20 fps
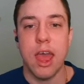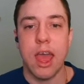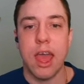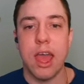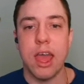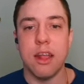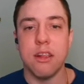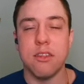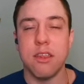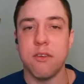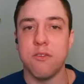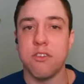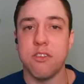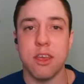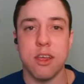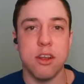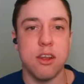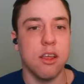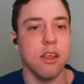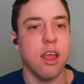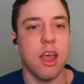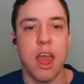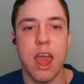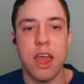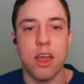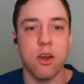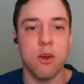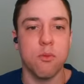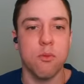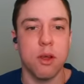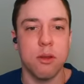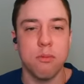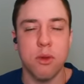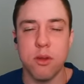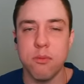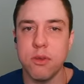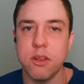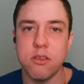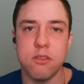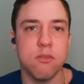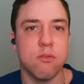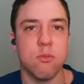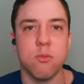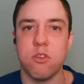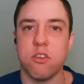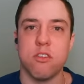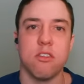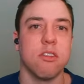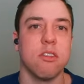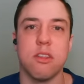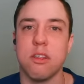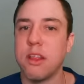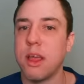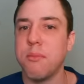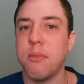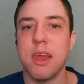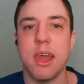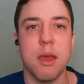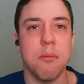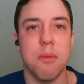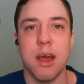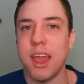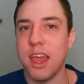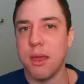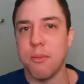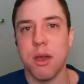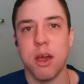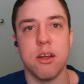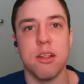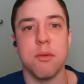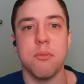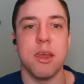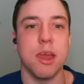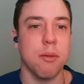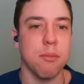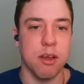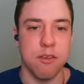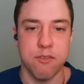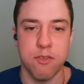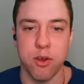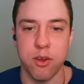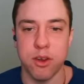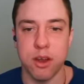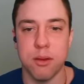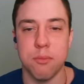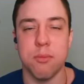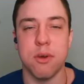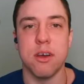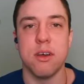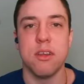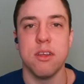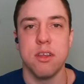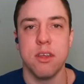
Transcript: and they've said, hang on one moment, just let me get my email, let me get my phone number.